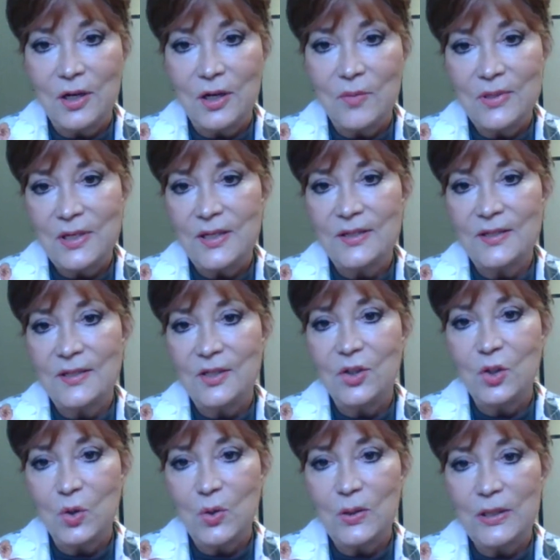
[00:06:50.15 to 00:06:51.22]
I was asked
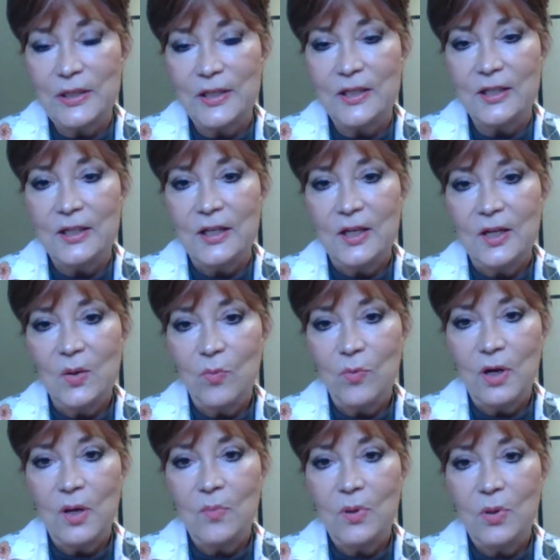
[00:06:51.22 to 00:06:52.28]
internally, would
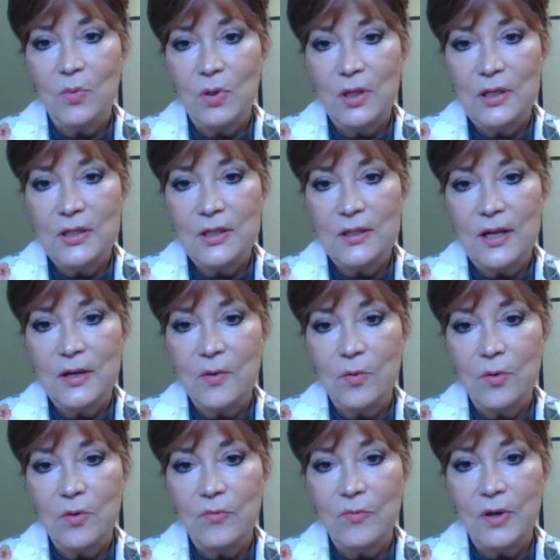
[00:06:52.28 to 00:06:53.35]
I be willing to let
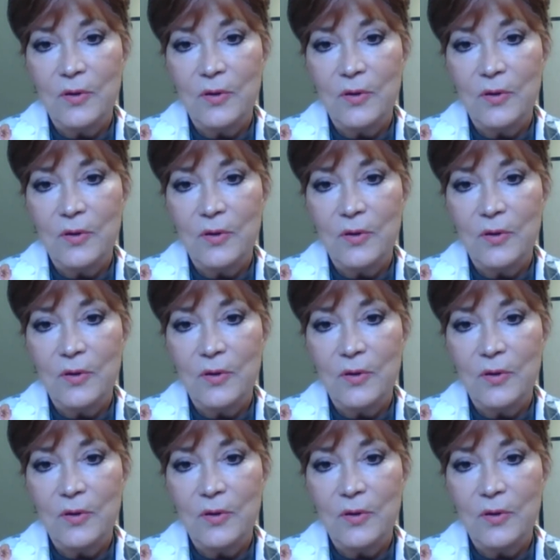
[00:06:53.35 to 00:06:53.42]
go of